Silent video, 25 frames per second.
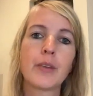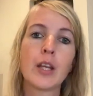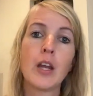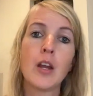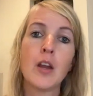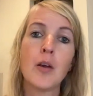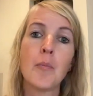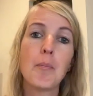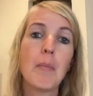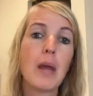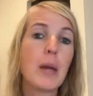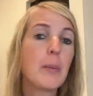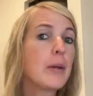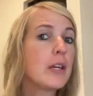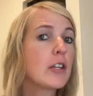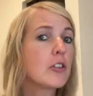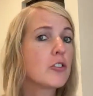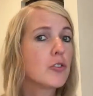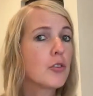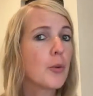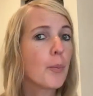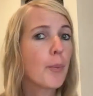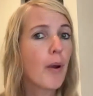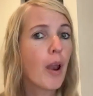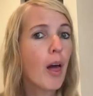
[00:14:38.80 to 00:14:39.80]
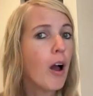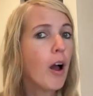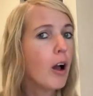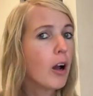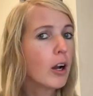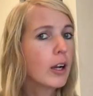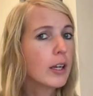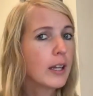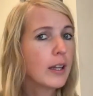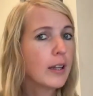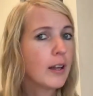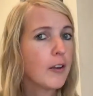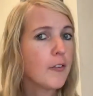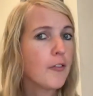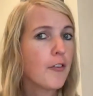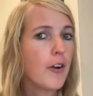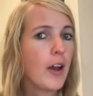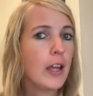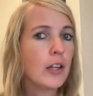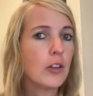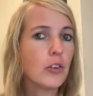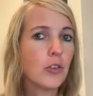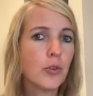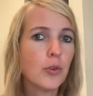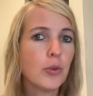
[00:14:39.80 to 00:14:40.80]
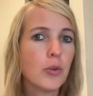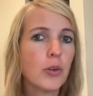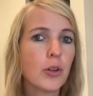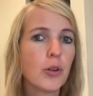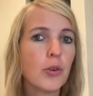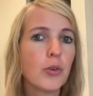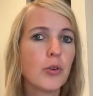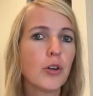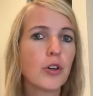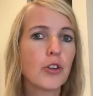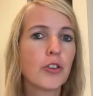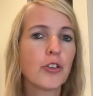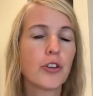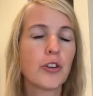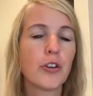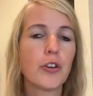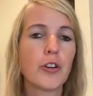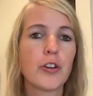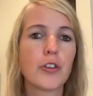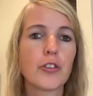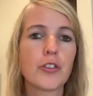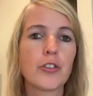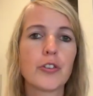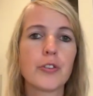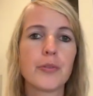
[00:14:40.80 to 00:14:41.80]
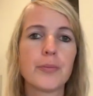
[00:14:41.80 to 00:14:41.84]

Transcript: Maybe it's the blog that they find through a Google search.